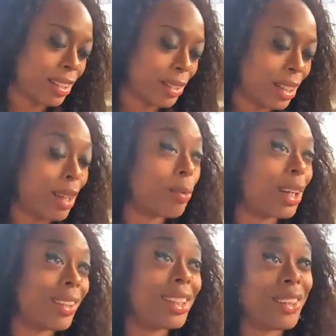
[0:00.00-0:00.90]
So I'm
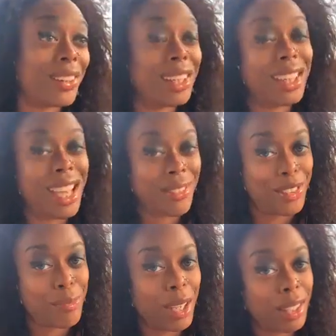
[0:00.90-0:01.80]
well known in that
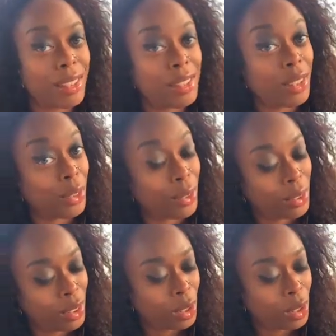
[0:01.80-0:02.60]
respect too.